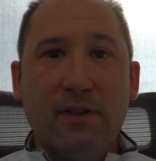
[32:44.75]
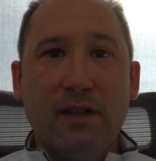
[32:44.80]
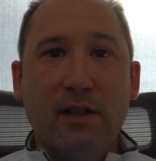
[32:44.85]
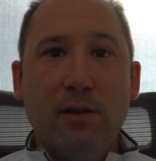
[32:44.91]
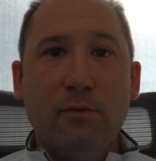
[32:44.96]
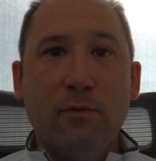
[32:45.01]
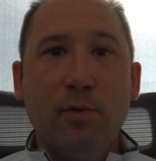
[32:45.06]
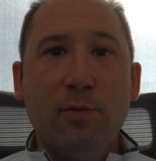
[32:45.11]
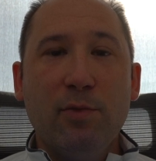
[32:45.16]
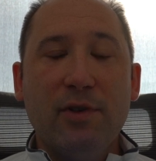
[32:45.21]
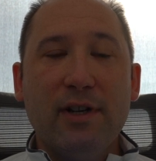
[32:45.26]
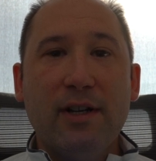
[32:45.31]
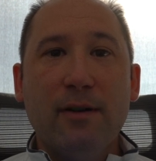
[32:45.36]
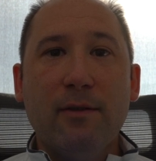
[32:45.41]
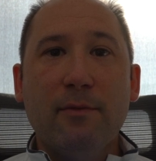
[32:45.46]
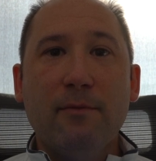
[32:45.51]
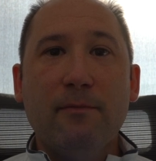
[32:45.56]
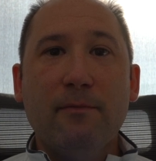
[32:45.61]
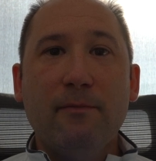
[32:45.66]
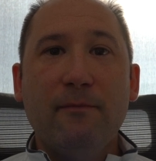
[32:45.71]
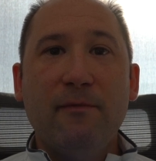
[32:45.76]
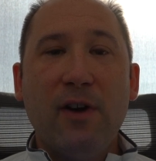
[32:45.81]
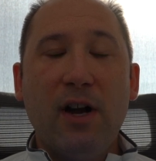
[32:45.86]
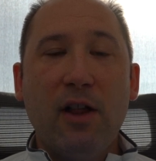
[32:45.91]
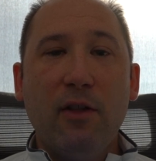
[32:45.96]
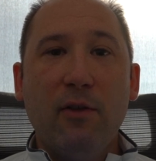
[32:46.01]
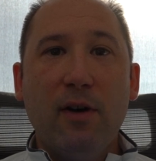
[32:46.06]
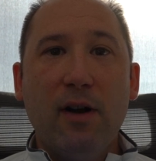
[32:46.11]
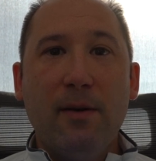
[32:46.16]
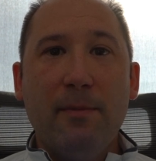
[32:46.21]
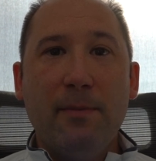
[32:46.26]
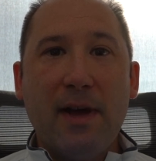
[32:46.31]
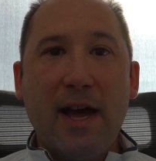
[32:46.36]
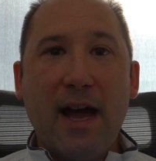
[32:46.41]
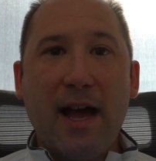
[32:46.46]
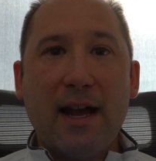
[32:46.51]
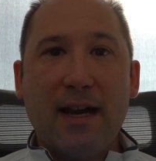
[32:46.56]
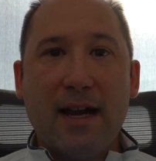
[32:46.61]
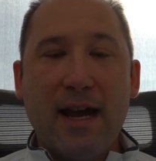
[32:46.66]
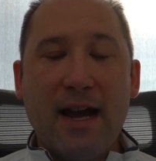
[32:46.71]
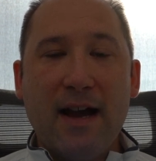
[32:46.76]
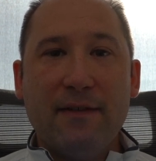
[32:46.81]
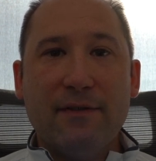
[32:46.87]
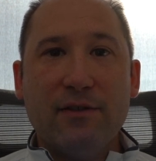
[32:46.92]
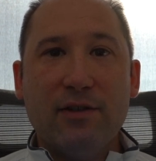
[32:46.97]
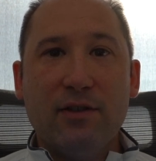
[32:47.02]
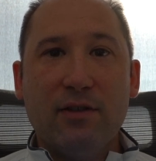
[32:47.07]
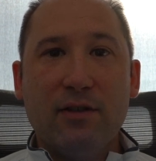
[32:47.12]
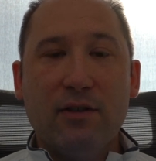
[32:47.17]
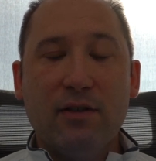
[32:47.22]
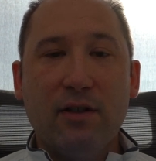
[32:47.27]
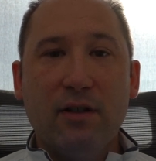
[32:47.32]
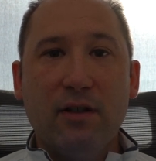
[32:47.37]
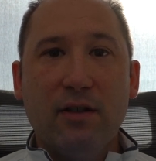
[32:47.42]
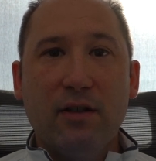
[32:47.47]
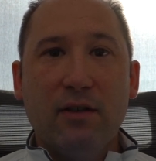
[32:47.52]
And we'll bring a follow-up back after